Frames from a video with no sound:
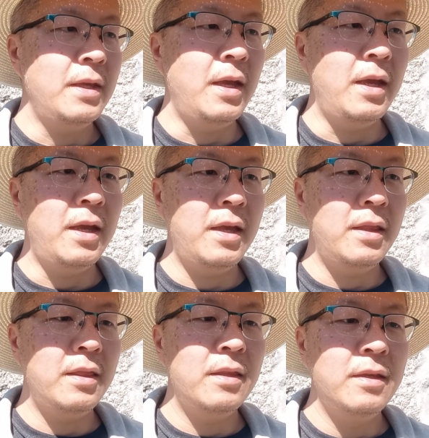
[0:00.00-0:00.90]

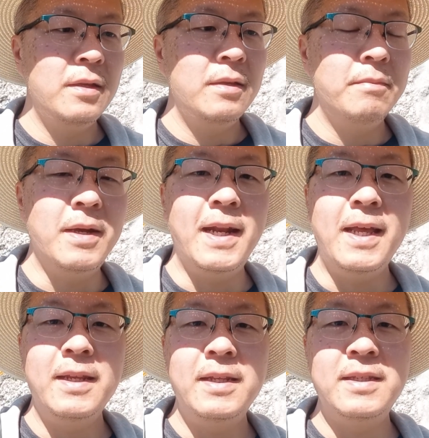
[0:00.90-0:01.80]
And my
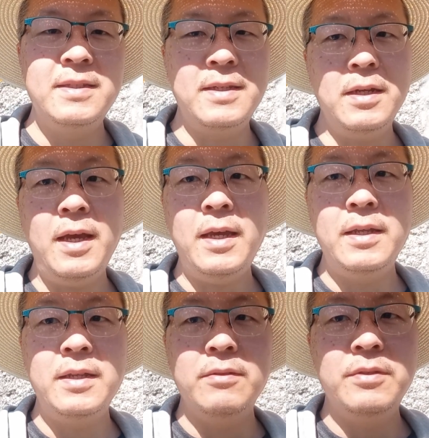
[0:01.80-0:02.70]
landlady said, "Hey,
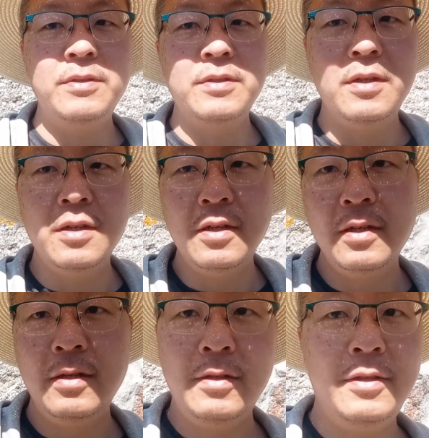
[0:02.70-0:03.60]
there's a
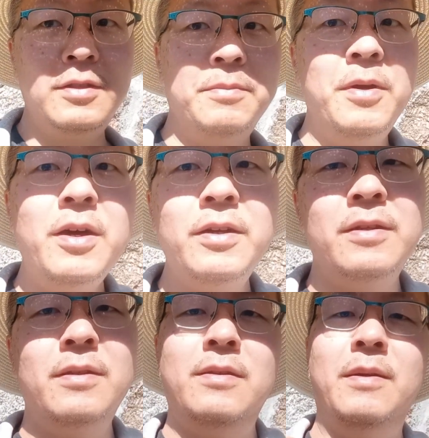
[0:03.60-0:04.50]
barn
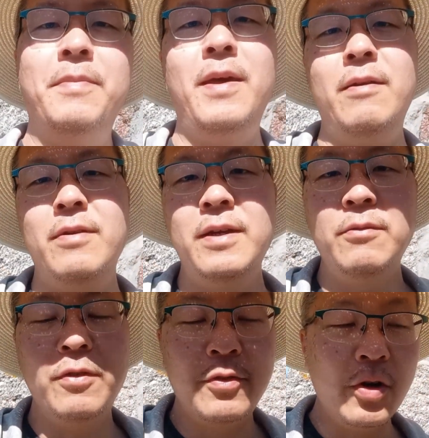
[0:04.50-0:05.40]
up there, right,
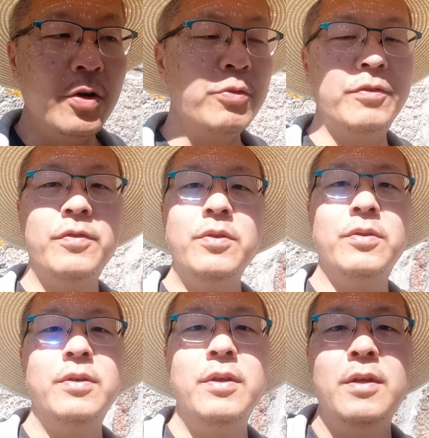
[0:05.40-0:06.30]
with concrete floor.
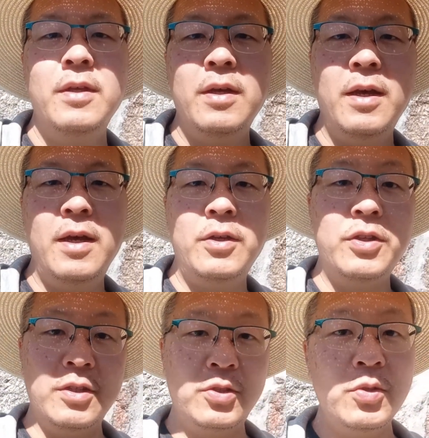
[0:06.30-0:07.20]
You
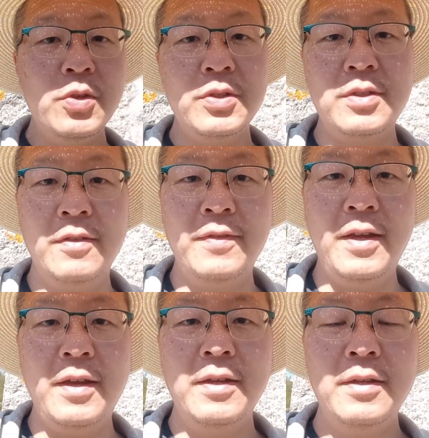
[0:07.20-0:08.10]
can store your stuff
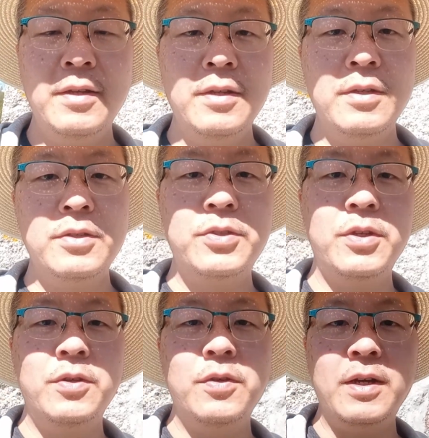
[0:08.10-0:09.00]
there."
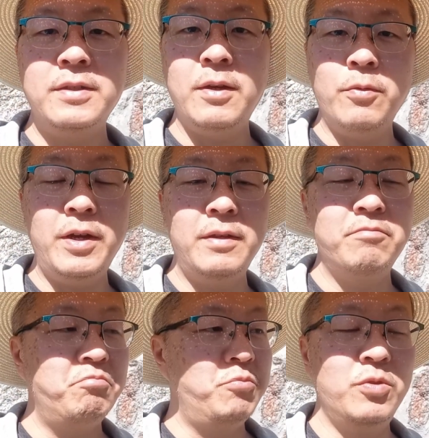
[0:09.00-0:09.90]
So I say, "Wait,
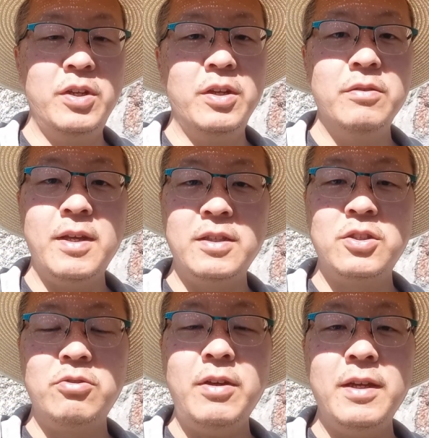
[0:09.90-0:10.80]
well, no, that's
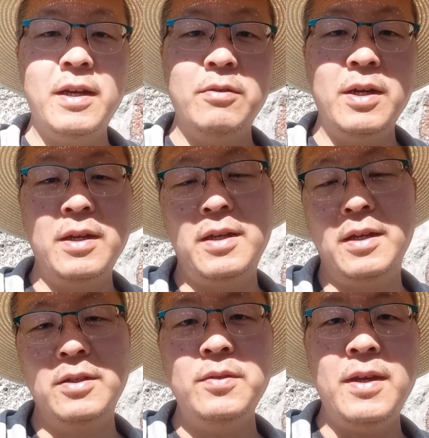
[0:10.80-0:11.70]
great. I
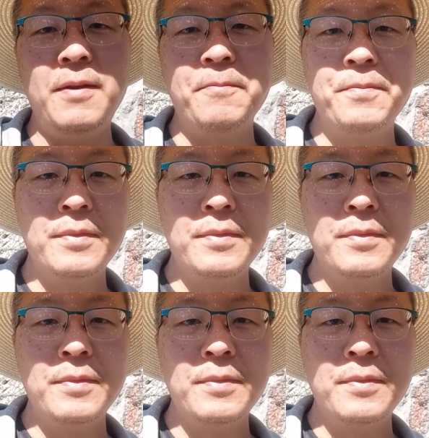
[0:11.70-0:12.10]
can do that."